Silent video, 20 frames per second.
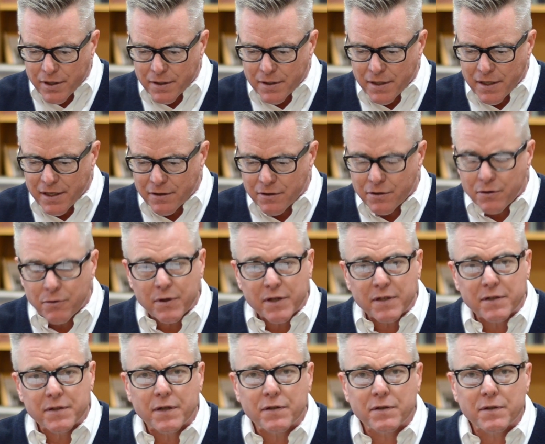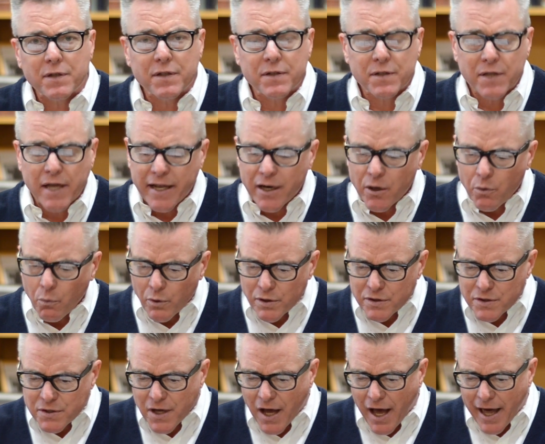it into existence and it
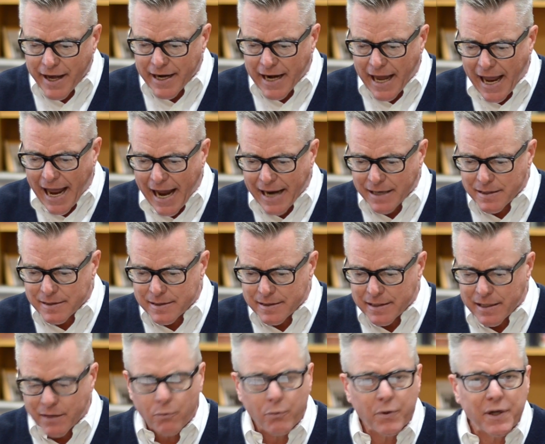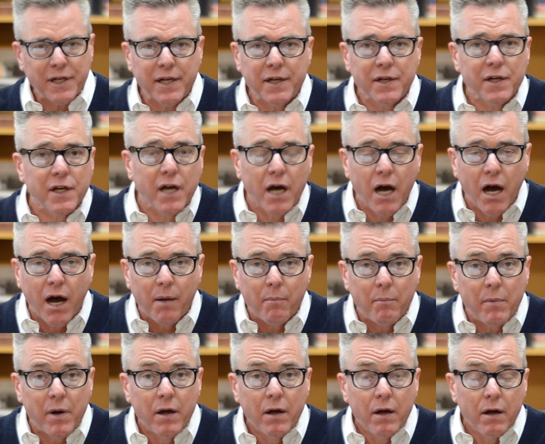was not an accident. We didn't
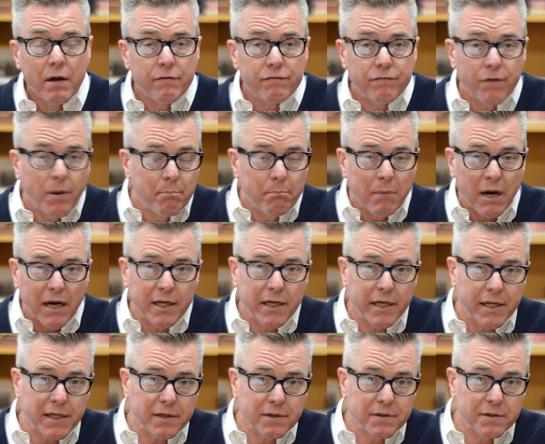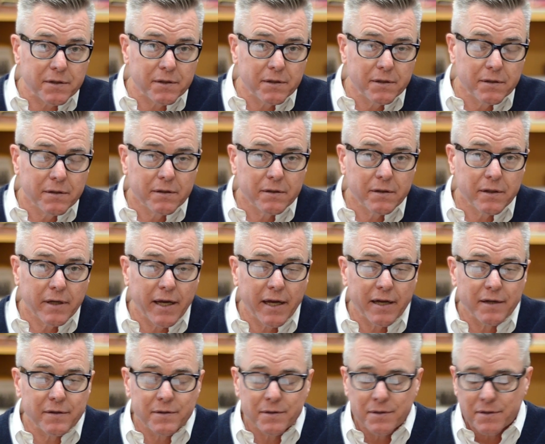come from monkeys,
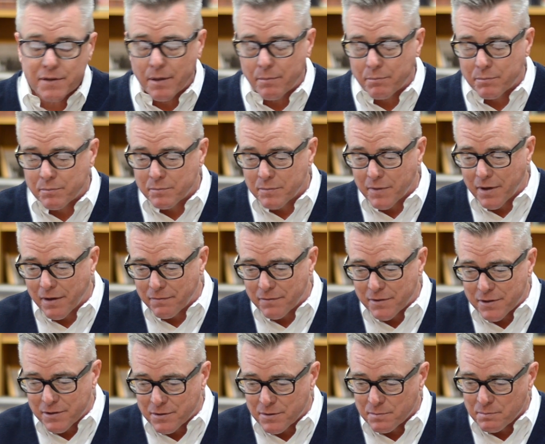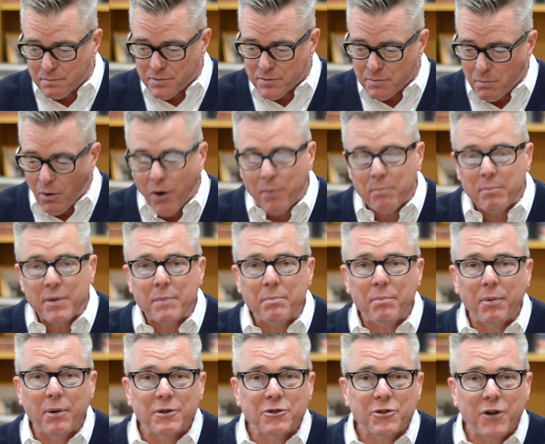as some of these smart
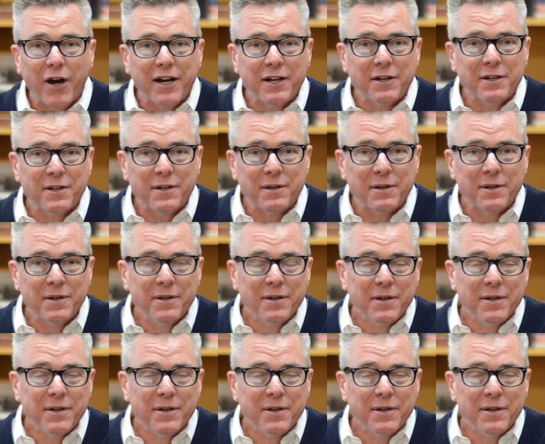people are trying to